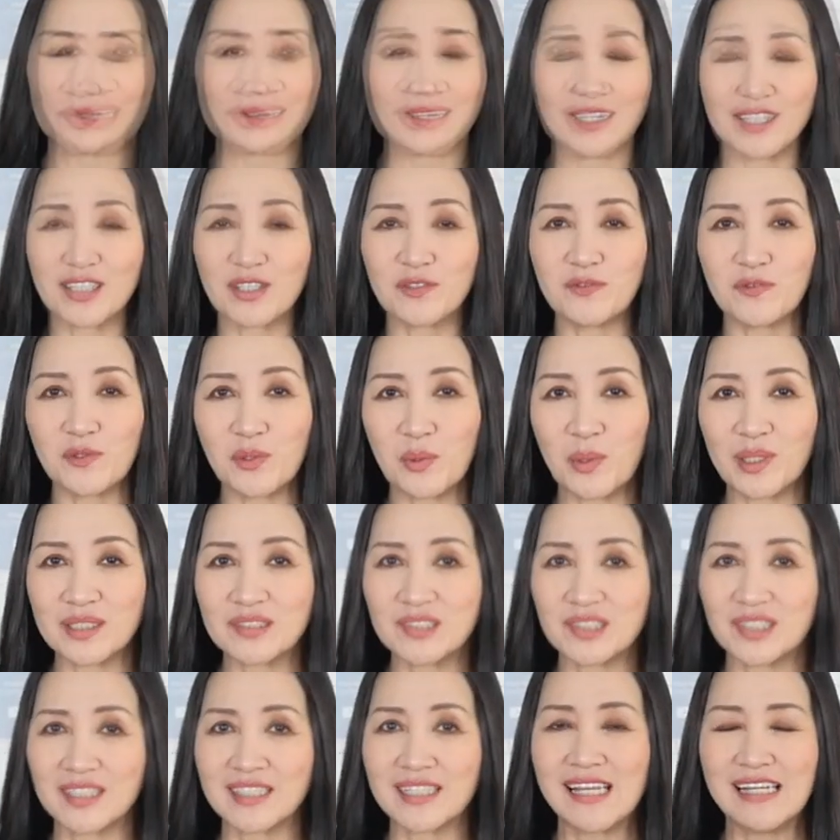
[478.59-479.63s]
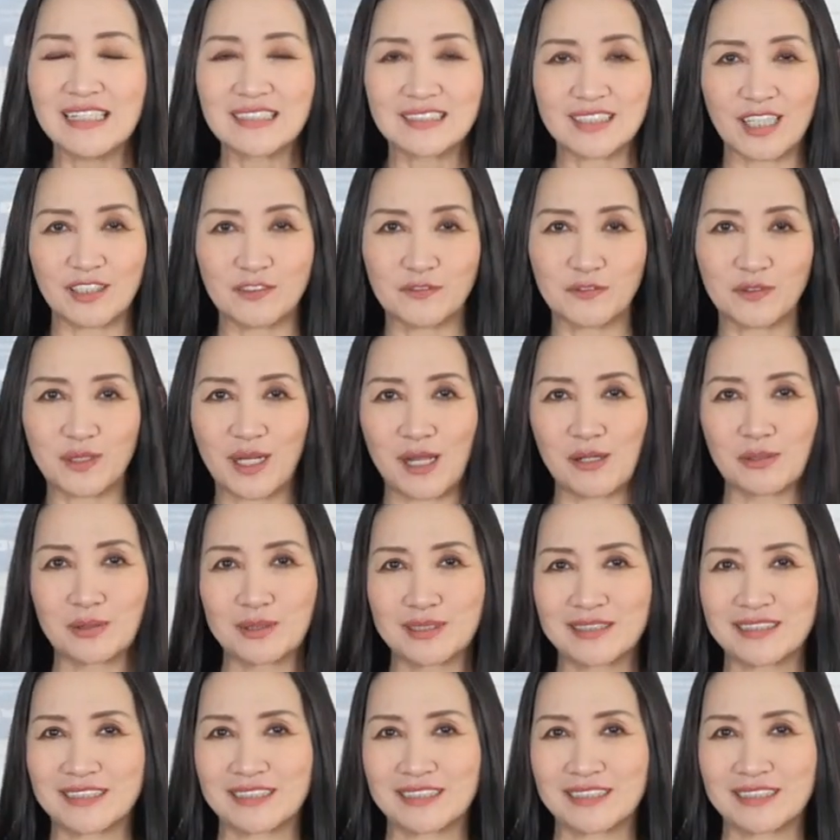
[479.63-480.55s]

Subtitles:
Thank you for watching. Ciao for now.